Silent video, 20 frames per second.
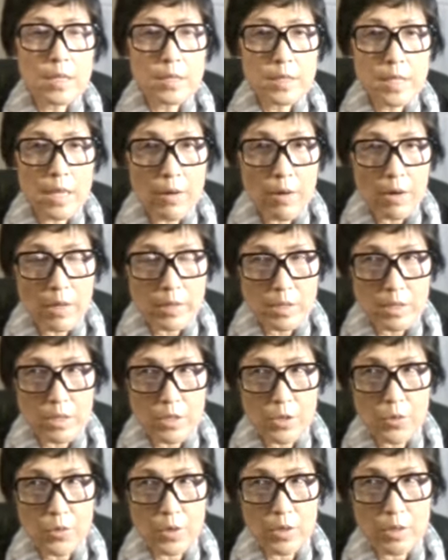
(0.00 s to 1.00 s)
now
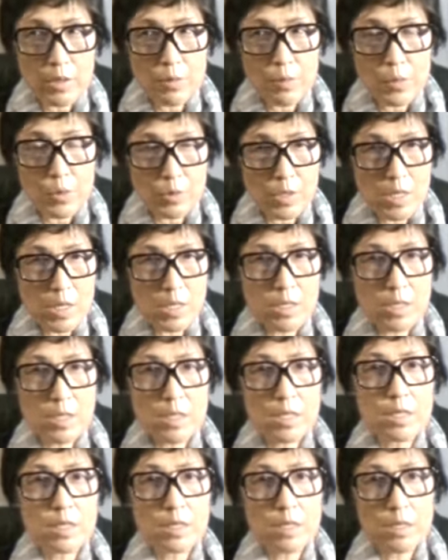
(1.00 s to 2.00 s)
undergoing the
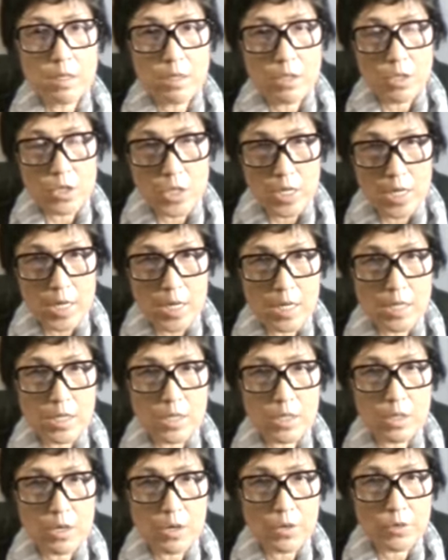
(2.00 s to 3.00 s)
mutations and the
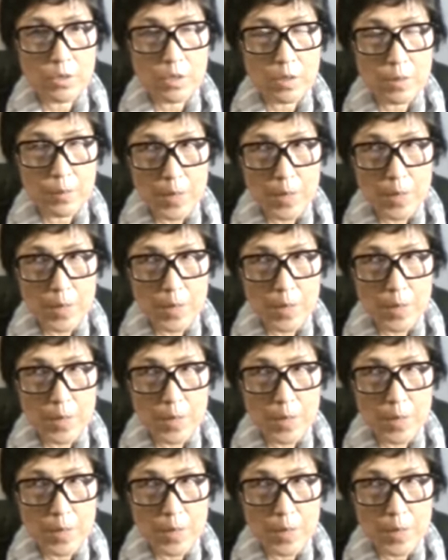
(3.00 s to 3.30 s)
change caused the